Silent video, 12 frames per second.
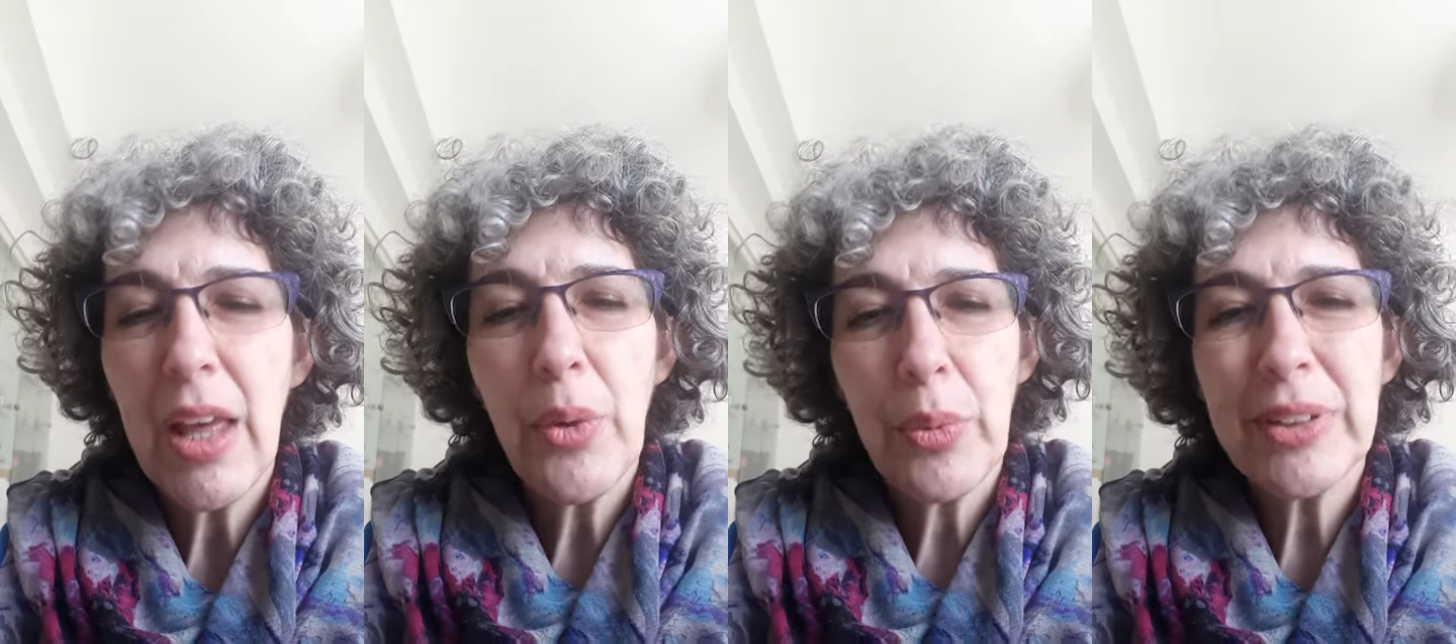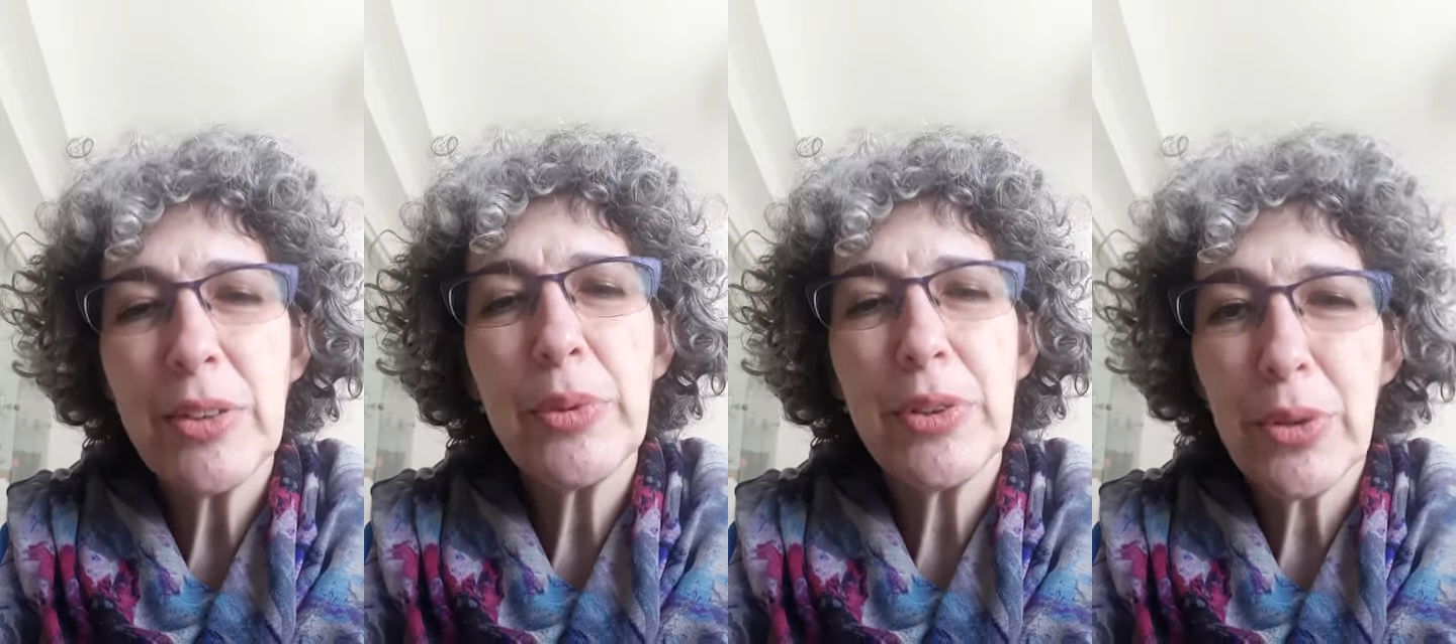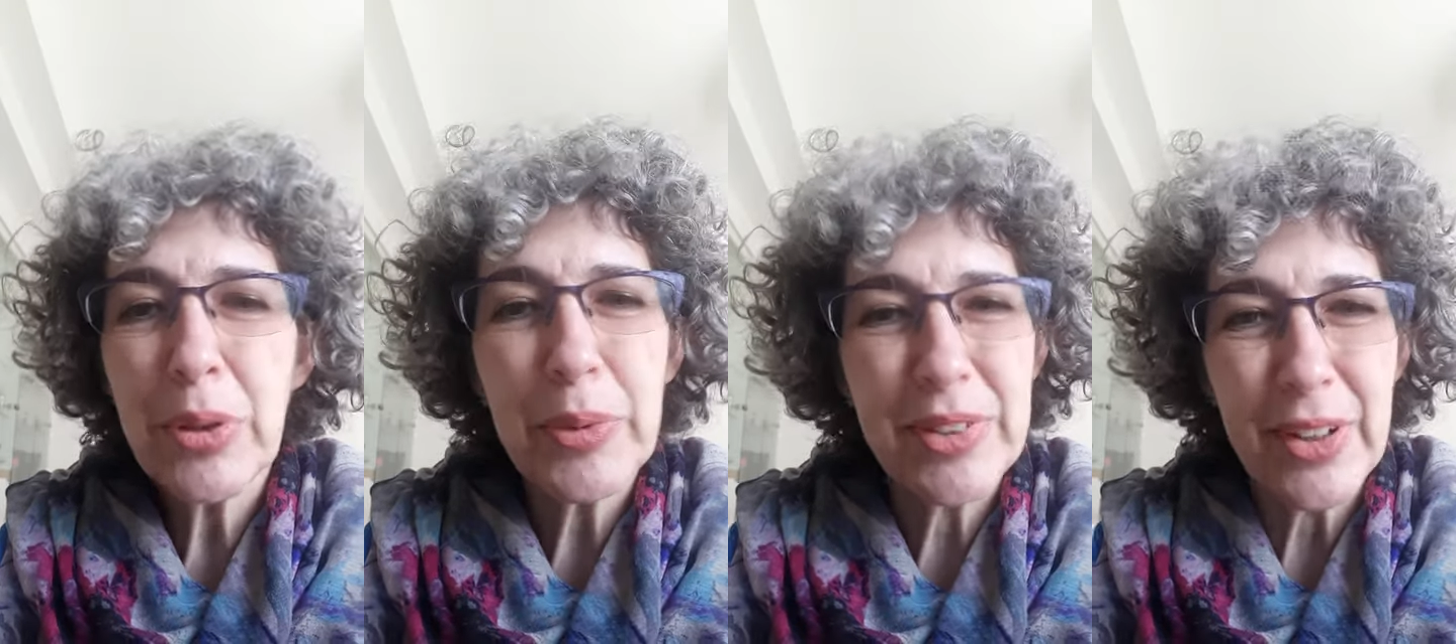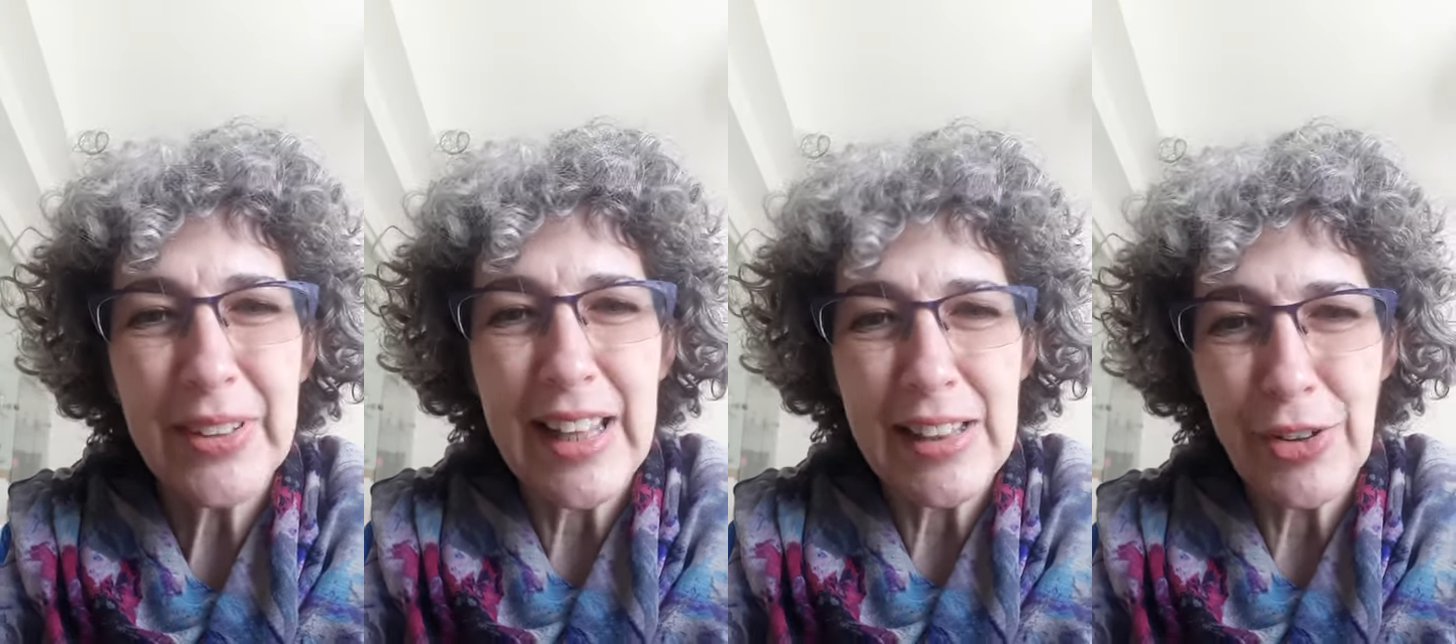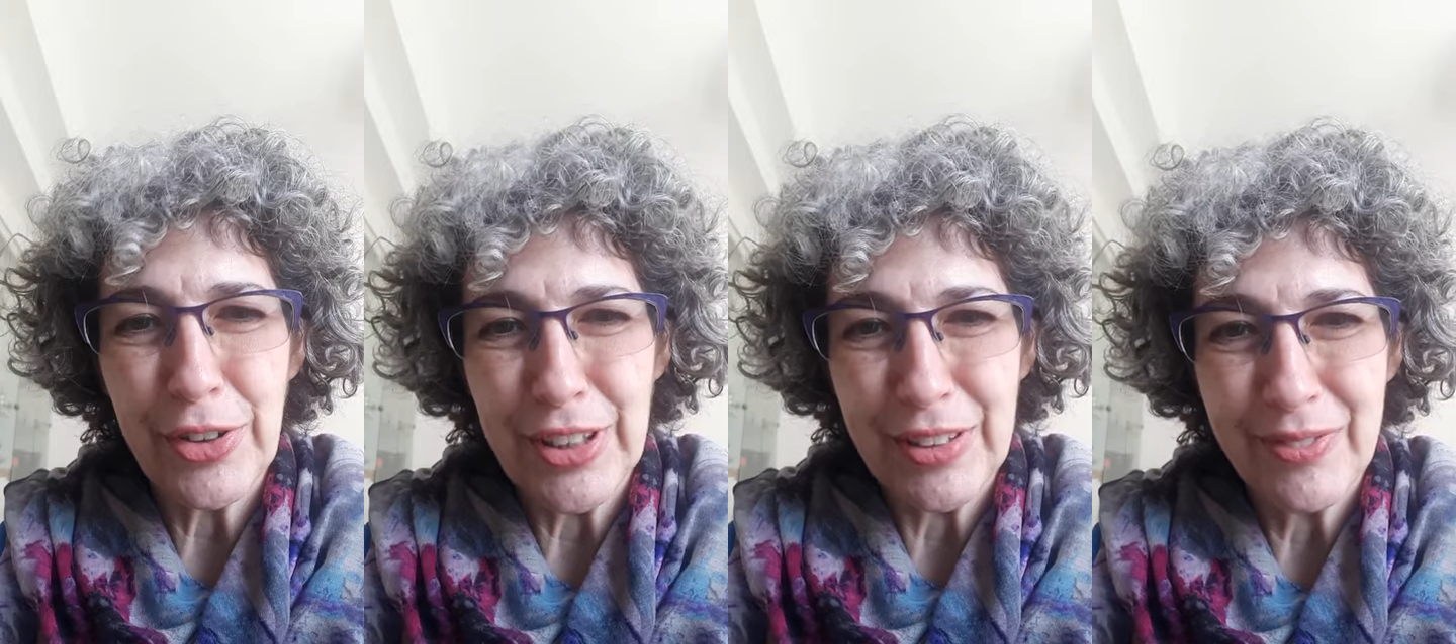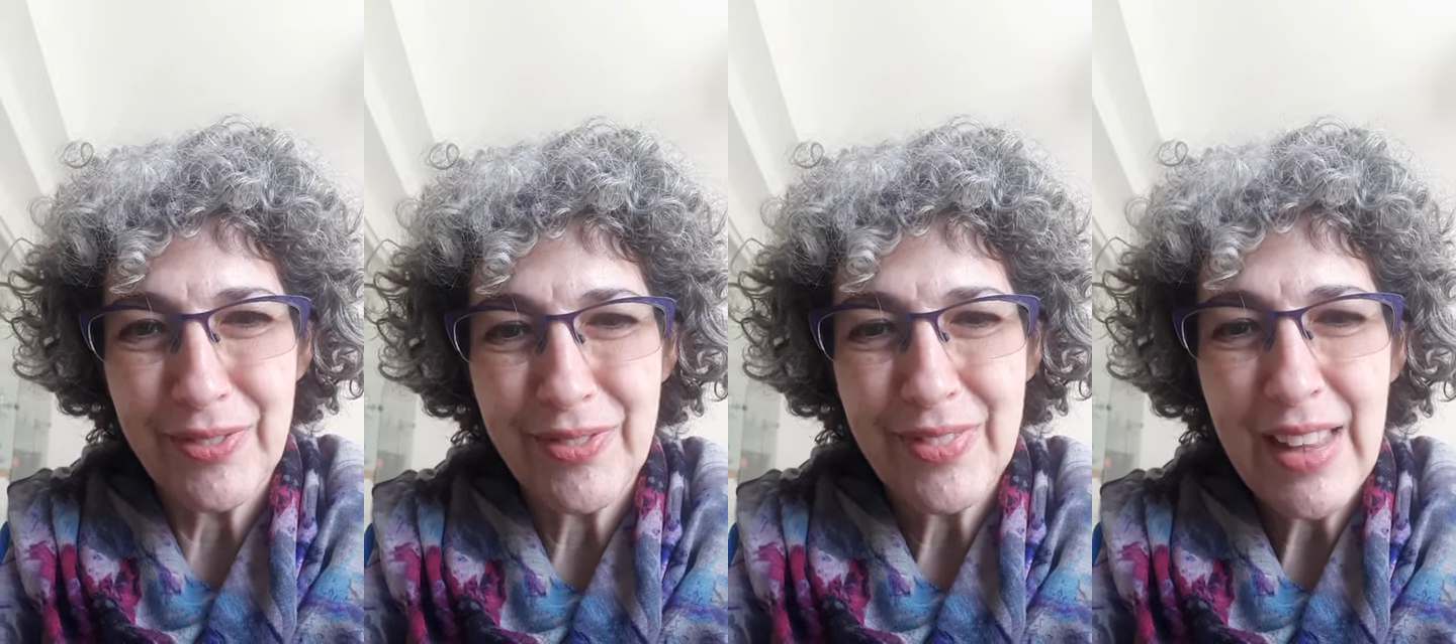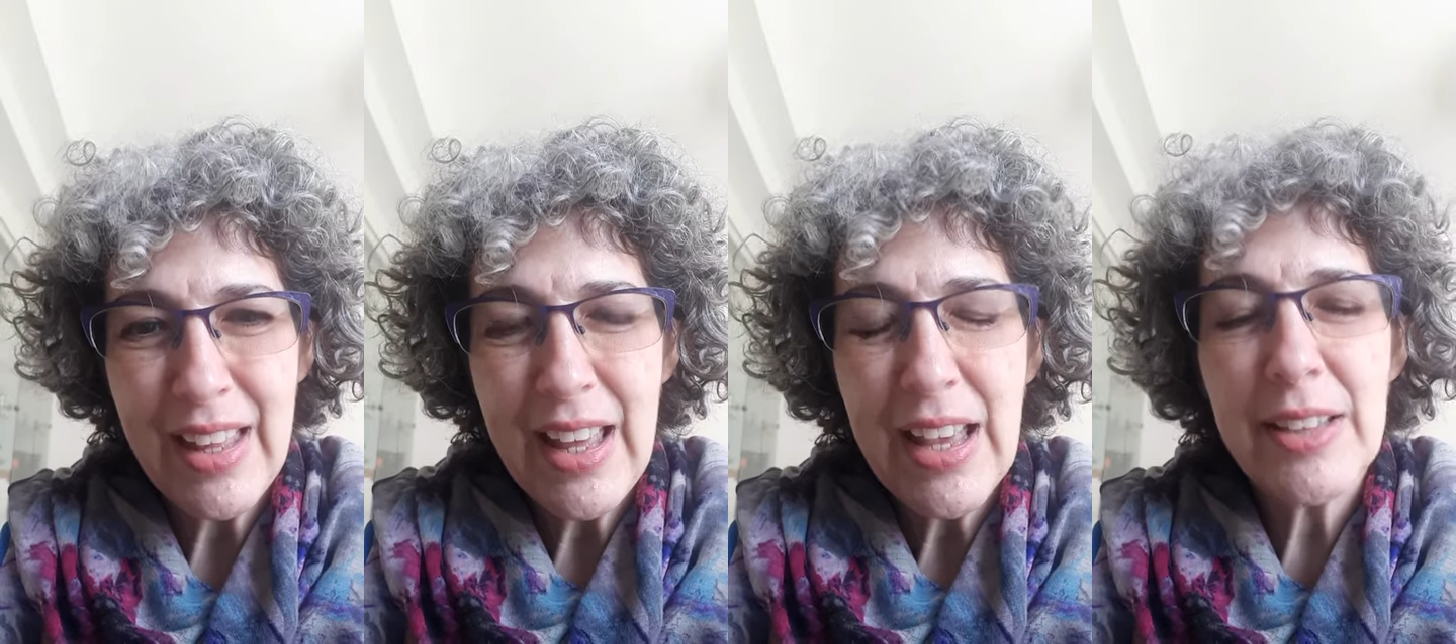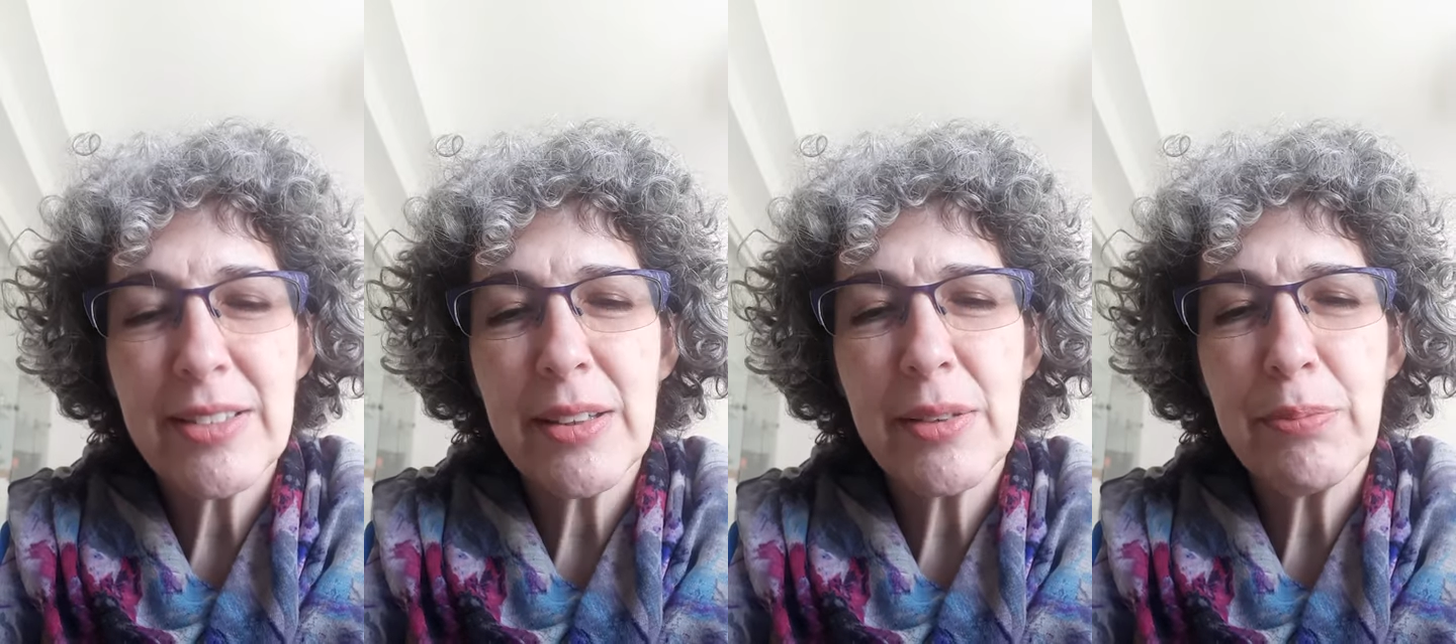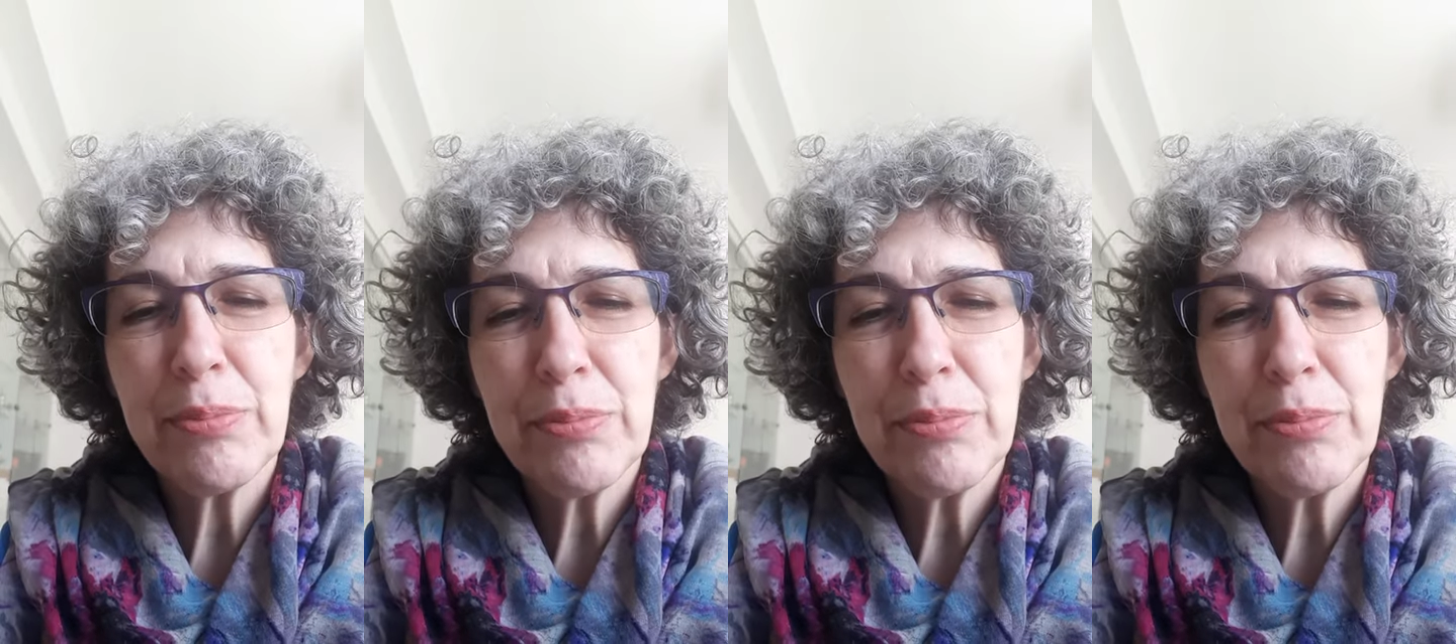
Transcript: What are we doing with all that learning? Is it